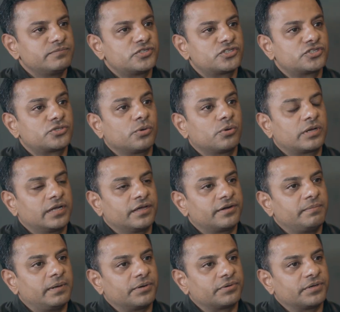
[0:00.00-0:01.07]
so clear
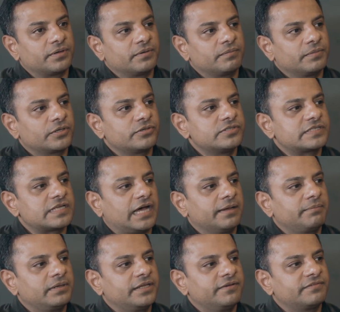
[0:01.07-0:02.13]
about it because I
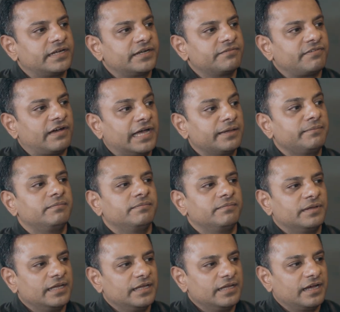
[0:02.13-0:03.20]
believe that if I'm
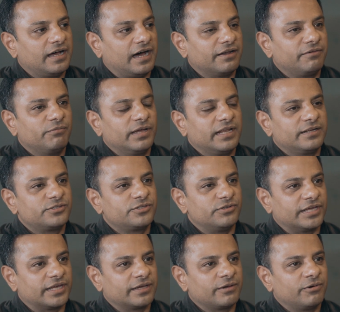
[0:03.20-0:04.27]
unwell
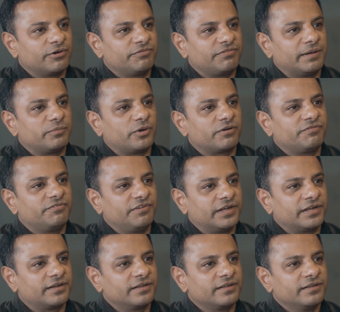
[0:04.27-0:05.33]
today or if I'm not
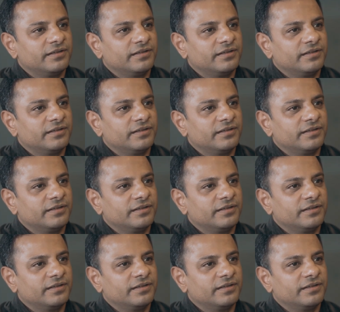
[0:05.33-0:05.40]
fit,